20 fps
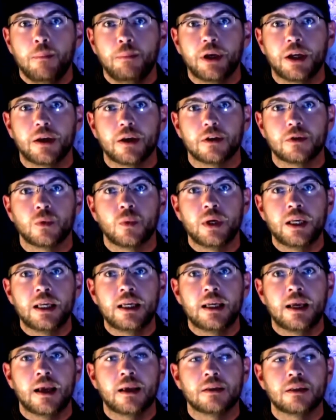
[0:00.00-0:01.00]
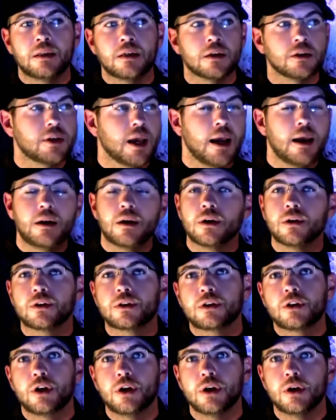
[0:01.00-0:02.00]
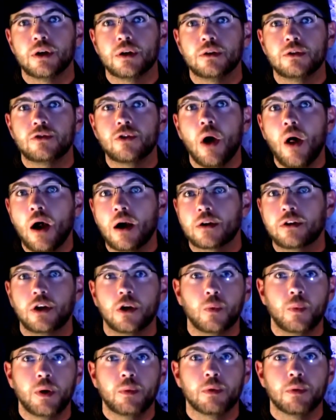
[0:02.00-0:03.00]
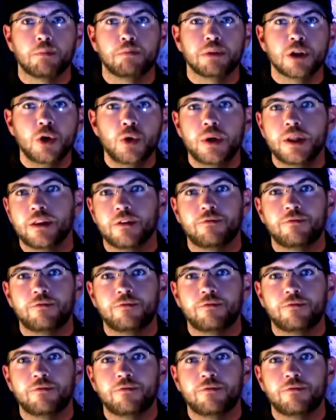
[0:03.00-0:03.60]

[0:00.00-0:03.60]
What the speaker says: because we as entertainers could talk till we were blue in the